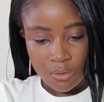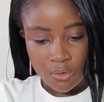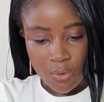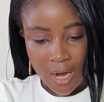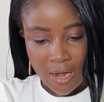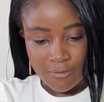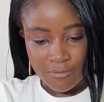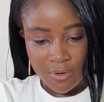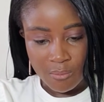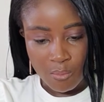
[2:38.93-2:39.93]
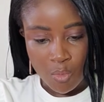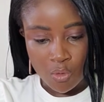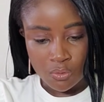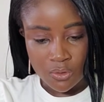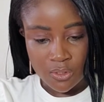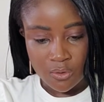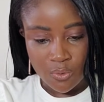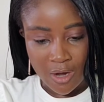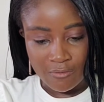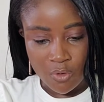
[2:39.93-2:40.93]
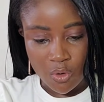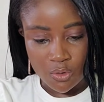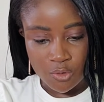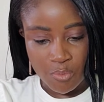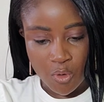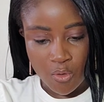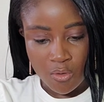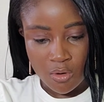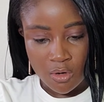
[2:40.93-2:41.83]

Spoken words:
you have modes, we have gospel,